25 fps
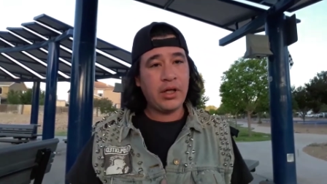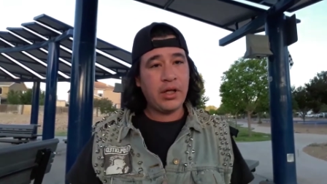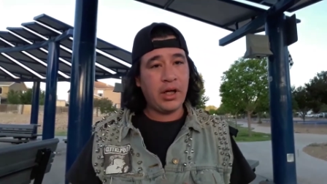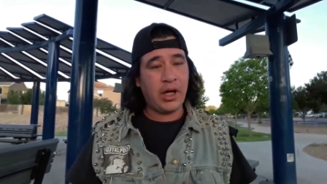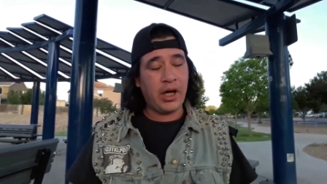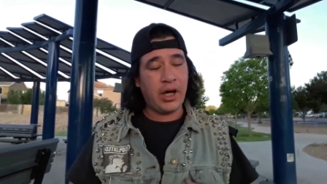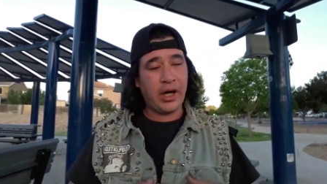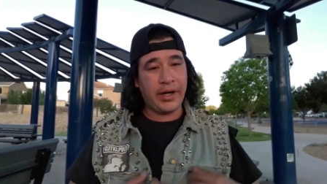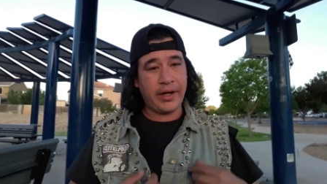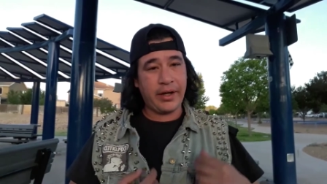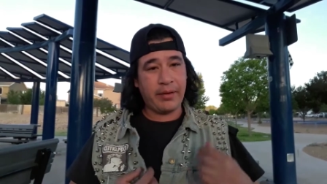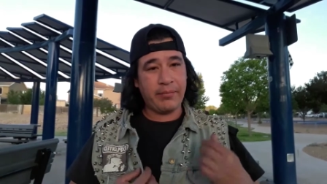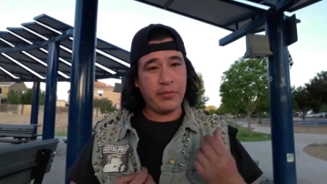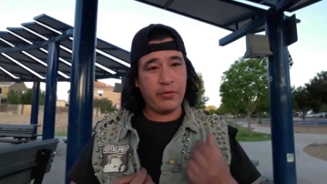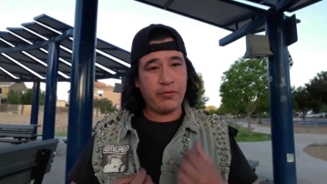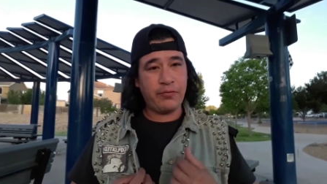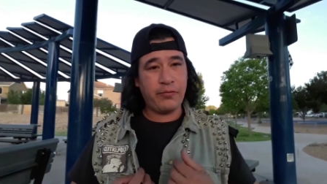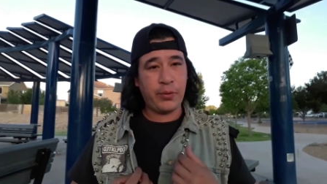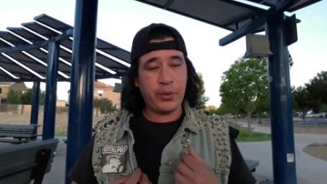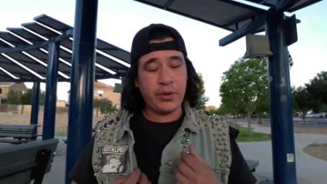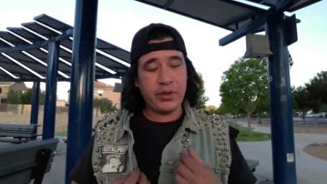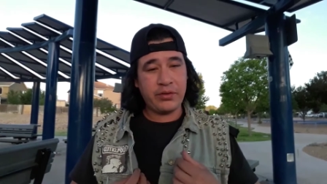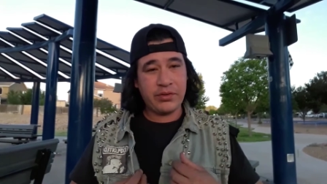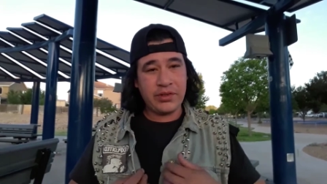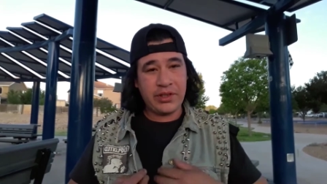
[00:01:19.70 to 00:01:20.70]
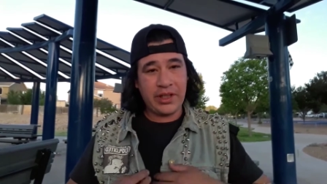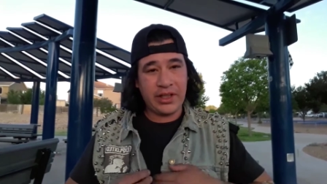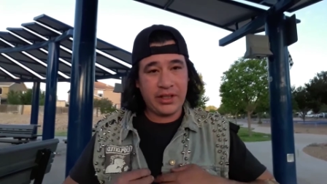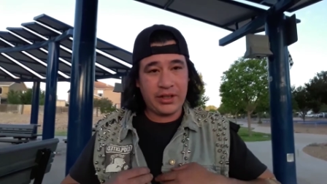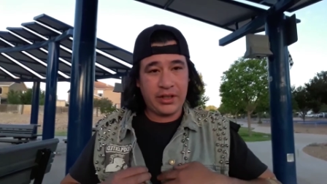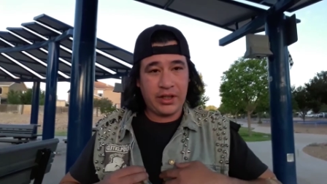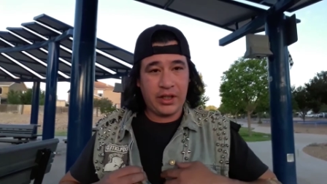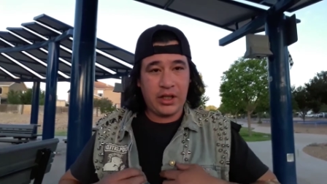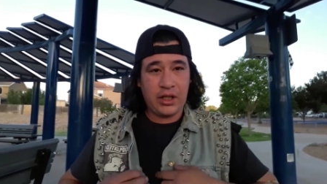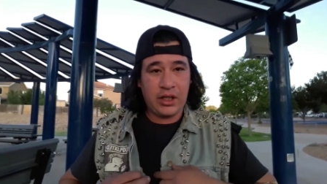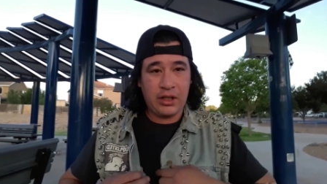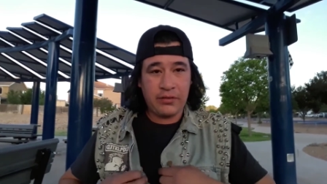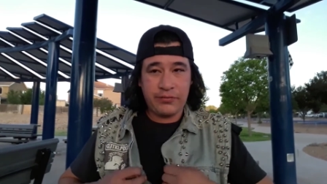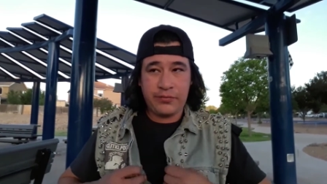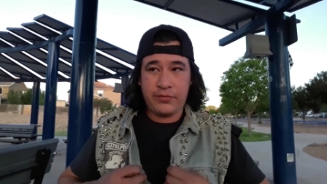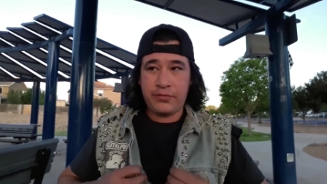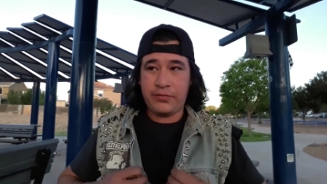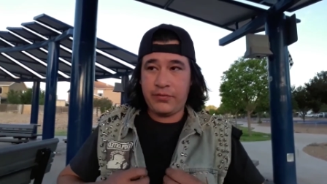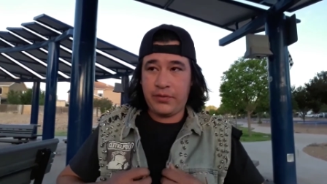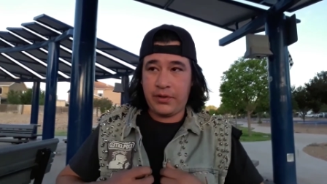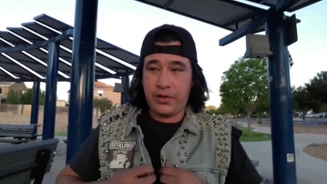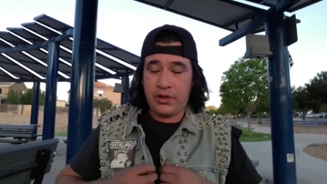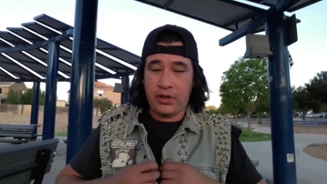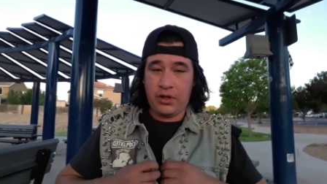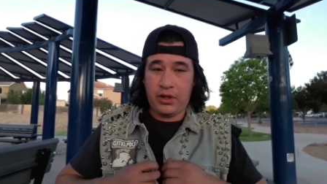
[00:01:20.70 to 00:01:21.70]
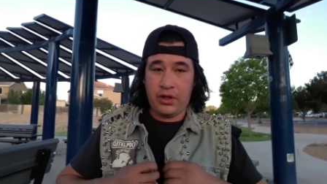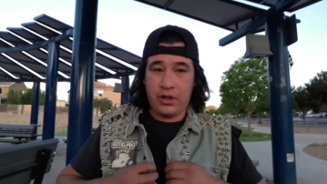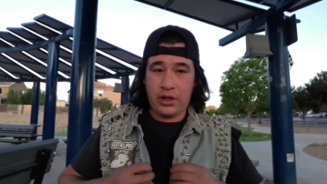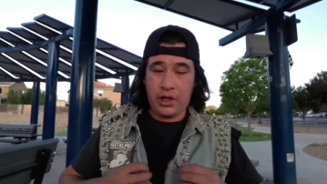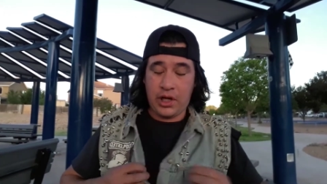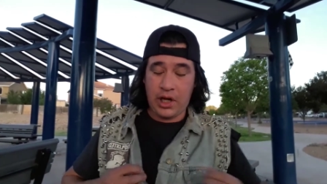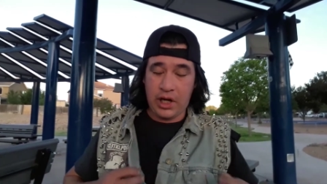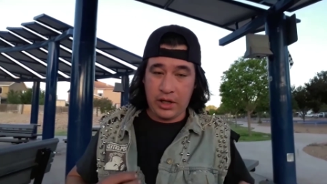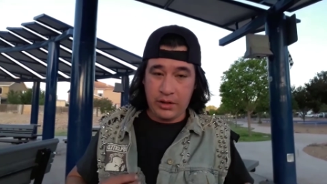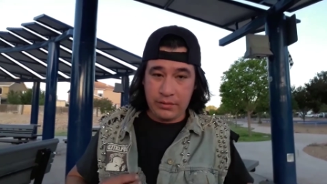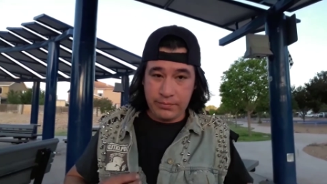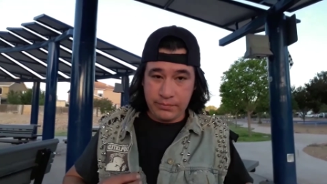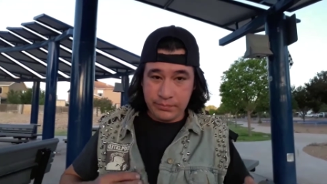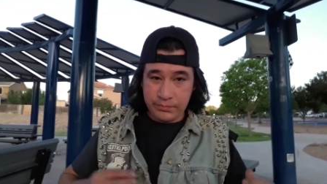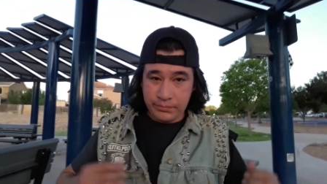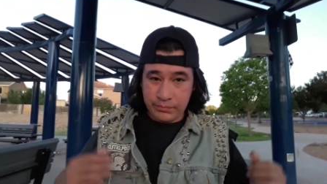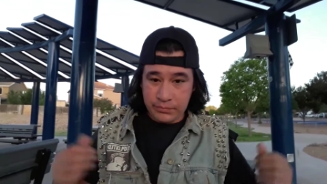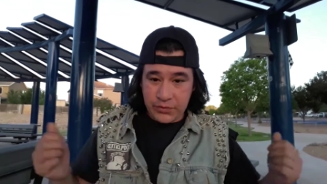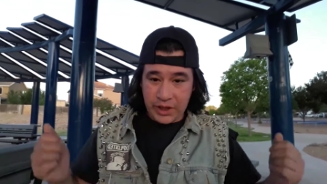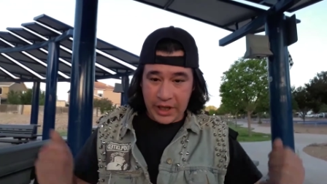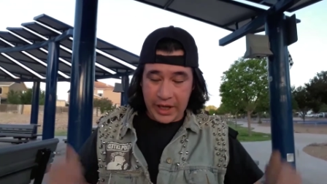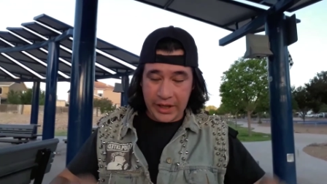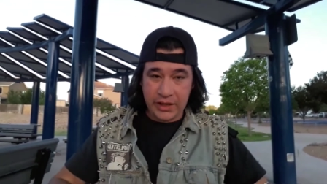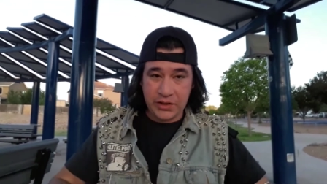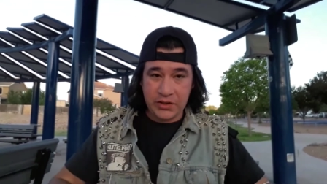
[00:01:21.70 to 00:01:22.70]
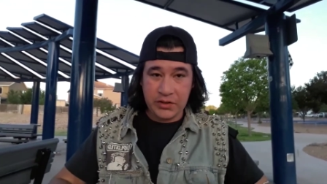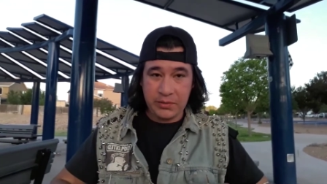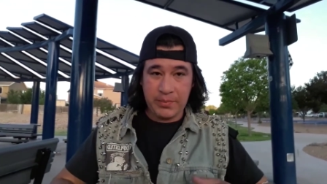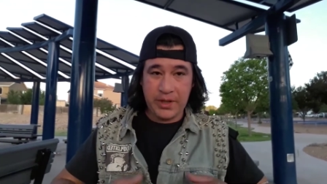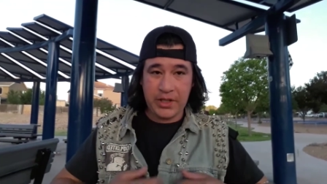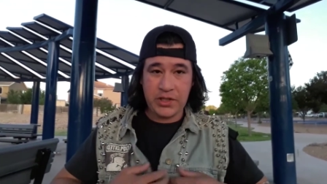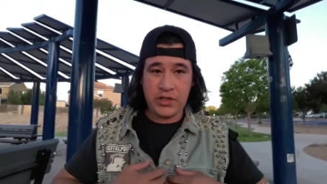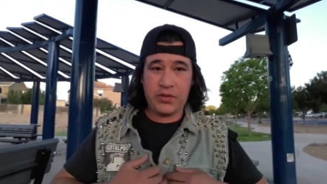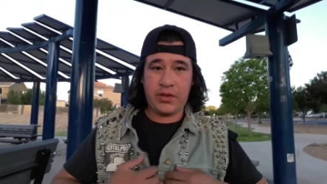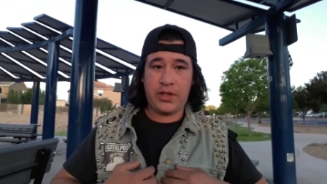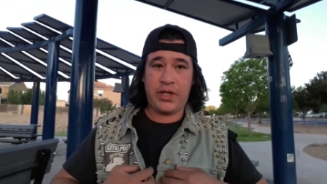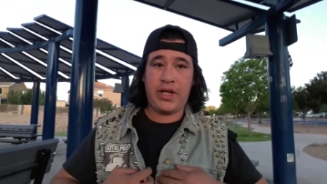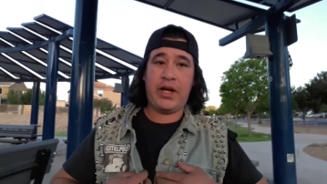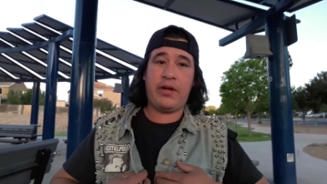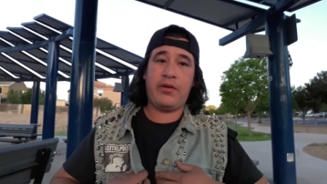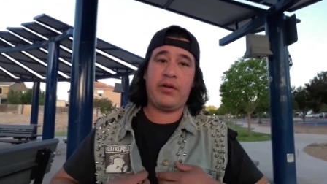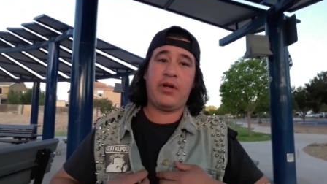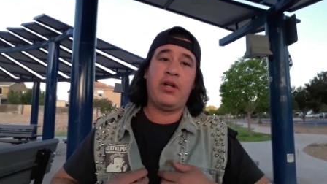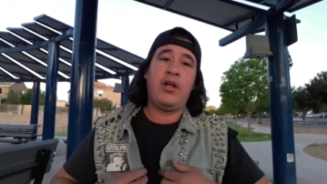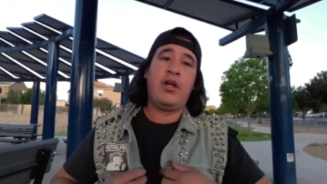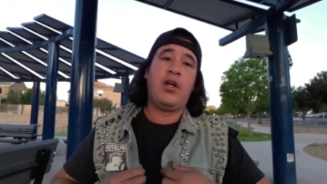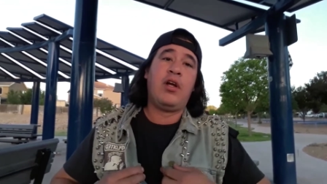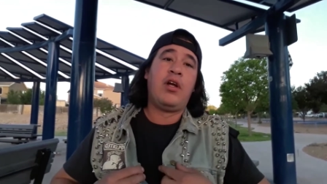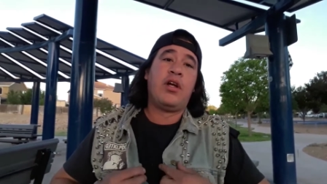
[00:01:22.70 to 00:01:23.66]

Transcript: All right, and before you take off your uh, jacket to measure it out,